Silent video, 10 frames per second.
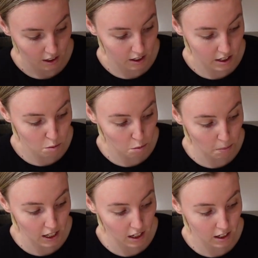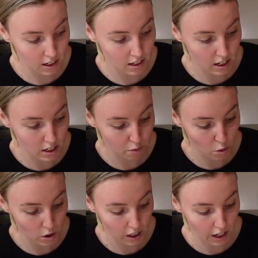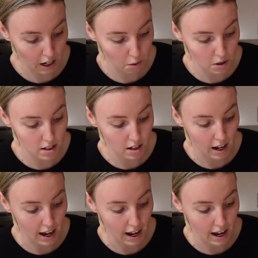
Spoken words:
This will peak in 10 to 14 hours.